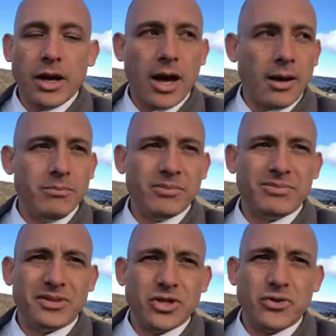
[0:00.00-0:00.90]
um,
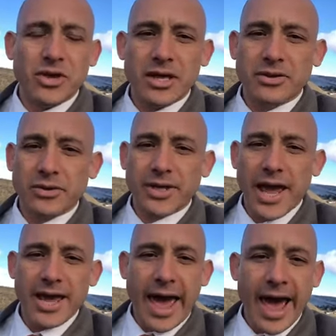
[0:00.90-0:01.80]
do you think they'll
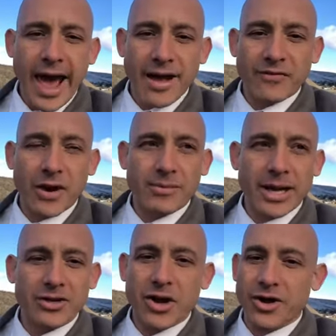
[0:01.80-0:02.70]
take half? And I'm
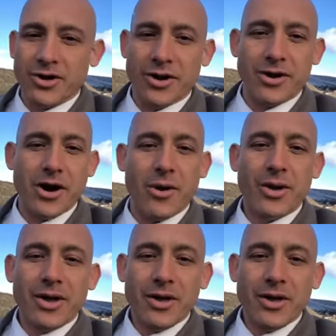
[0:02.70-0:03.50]
like, no, no, no, no, no.